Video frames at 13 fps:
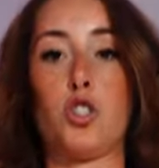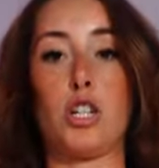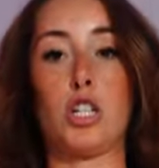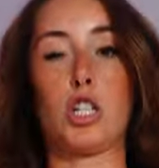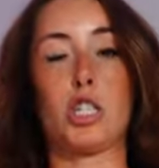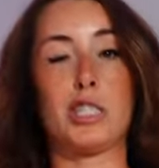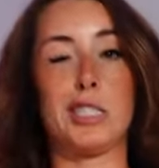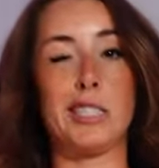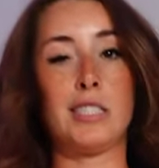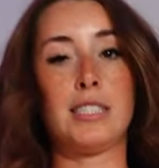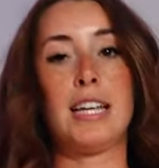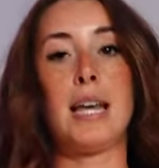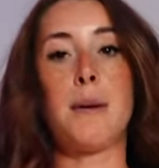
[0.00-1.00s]
you could
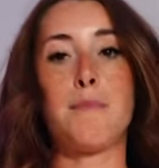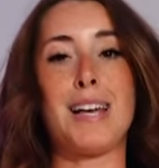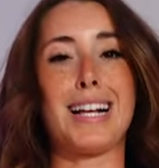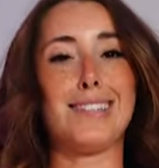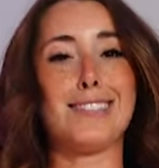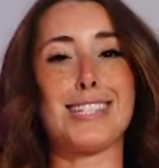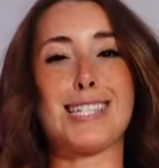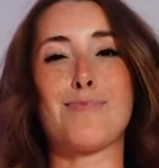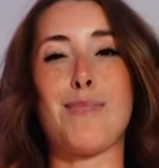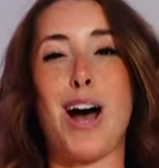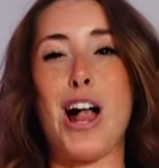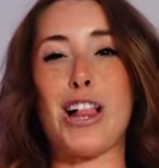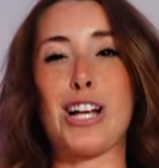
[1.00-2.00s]
make it a little
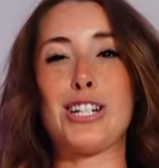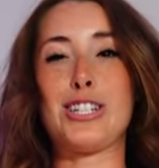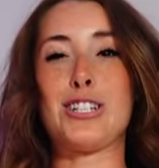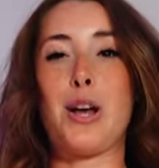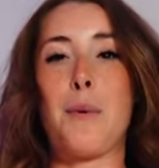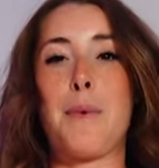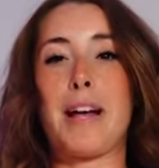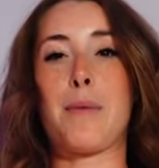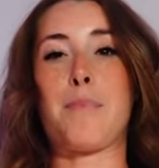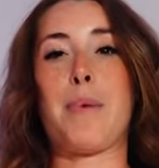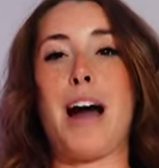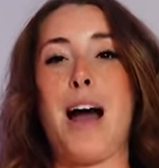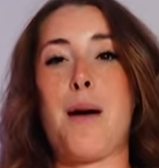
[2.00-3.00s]
smaller, you know, make them
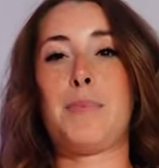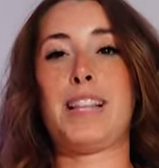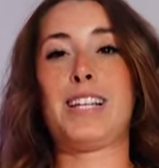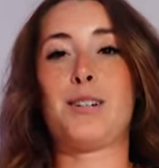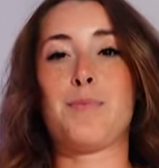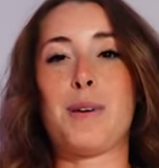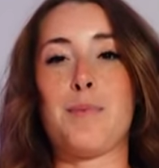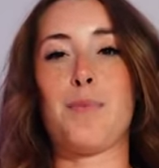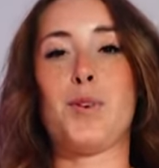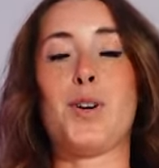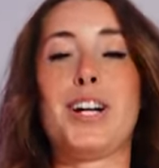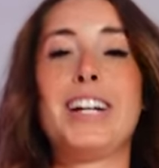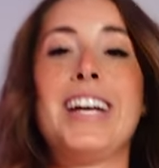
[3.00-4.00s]
pop a little bit
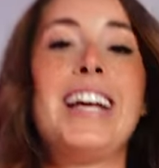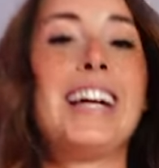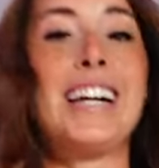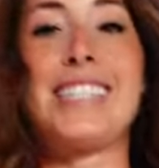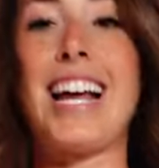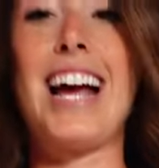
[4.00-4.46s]
more. Cause